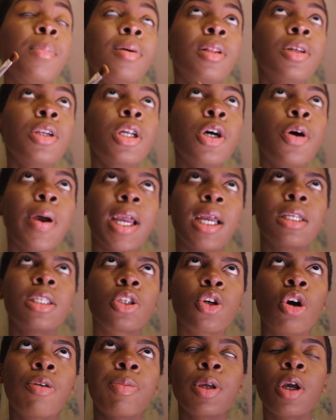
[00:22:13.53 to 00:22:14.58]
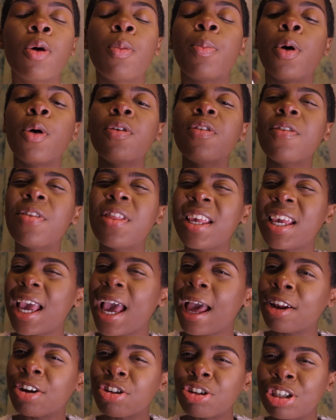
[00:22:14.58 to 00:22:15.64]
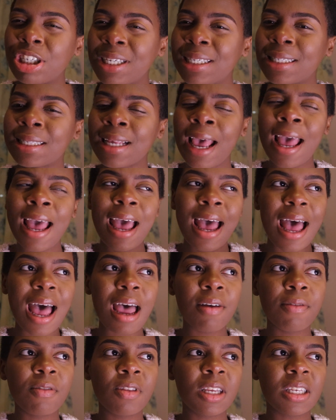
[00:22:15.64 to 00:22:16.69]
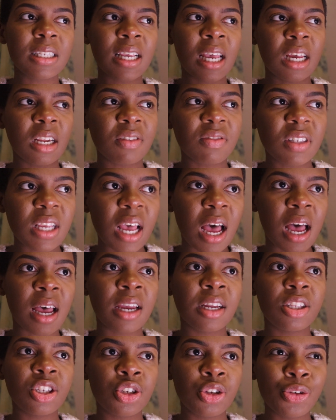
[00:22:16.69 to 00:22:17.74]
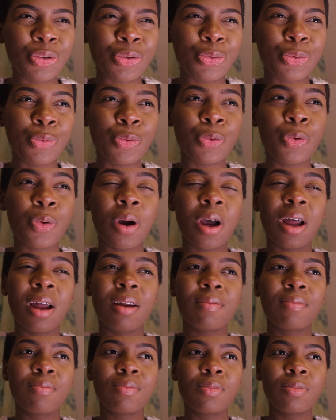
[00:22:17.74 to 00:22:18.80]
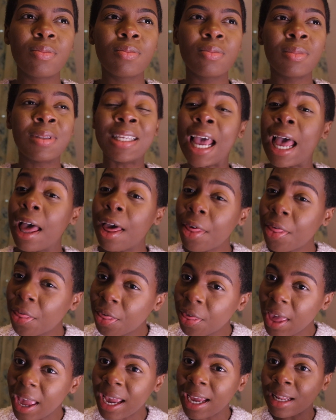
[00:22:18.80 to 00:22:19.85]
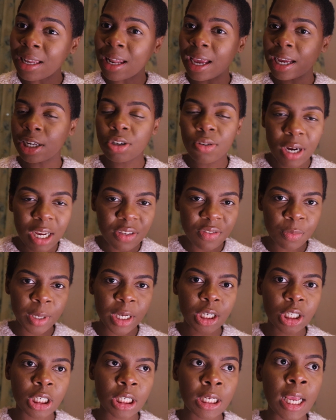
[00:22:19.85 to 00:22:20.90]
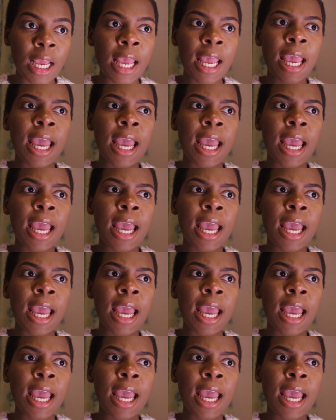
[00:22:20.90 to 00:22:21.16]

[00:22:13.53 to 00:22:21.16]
Pluto and Scorpio, both of the energies have this kind of tie to death and like transformation.